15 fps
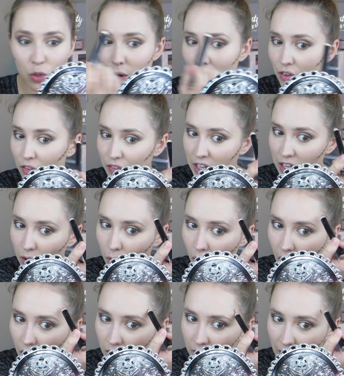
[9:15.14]
do have a video
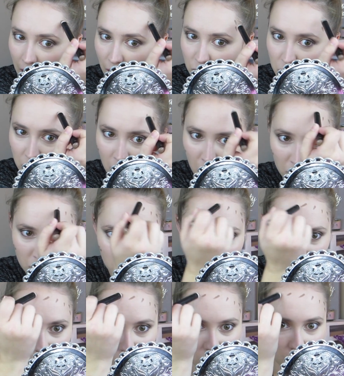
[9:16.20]
on how to
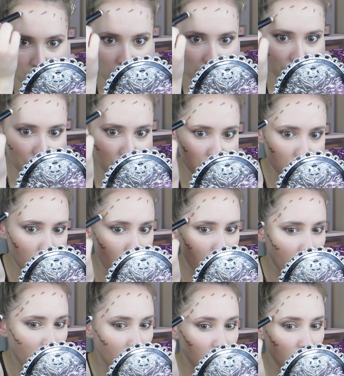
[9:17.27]
contour, so if you
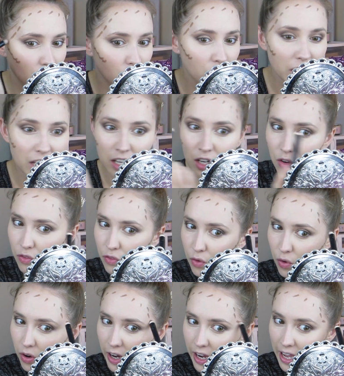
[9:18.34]
are looking
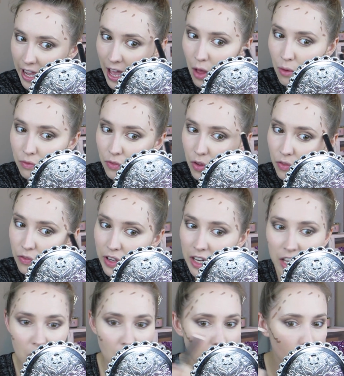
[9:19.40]
for a helpful
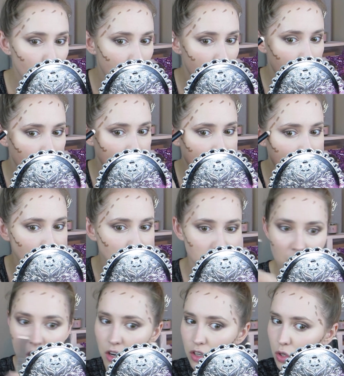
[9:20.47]
video on how to
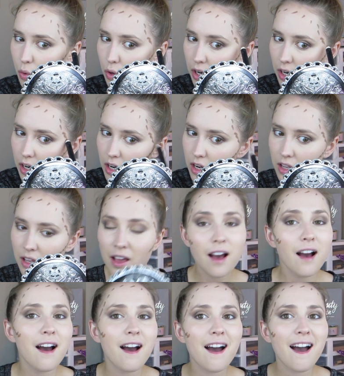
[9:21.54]
contour,
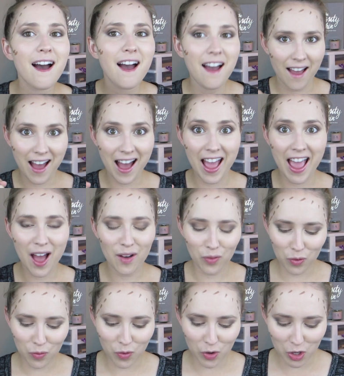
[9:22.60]
I have
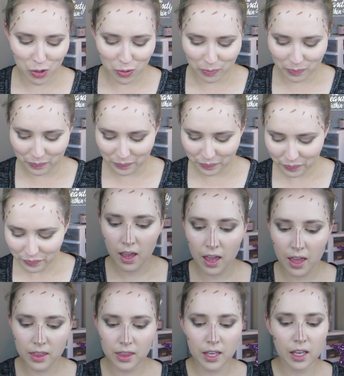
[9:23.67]
one for you.
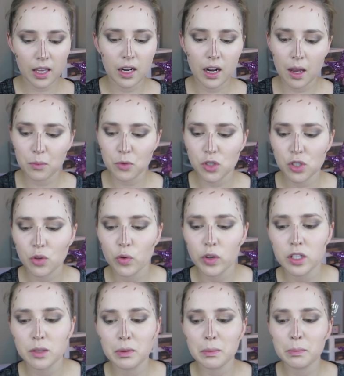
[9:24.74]
And then I'm just going
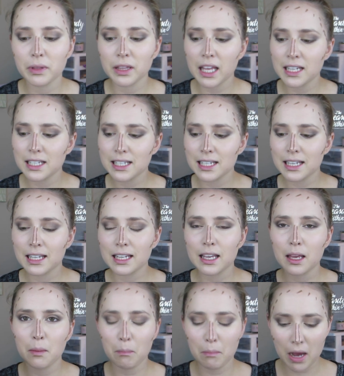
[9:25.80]
to be blending
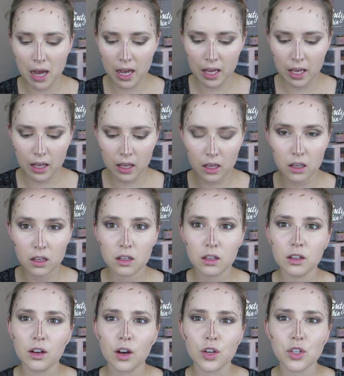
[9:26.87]
my
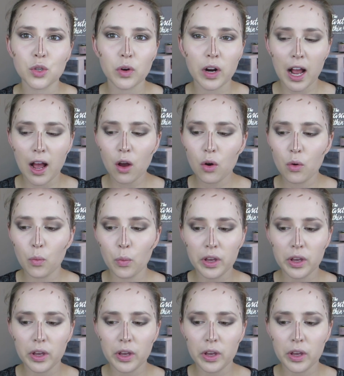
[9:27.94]
contour out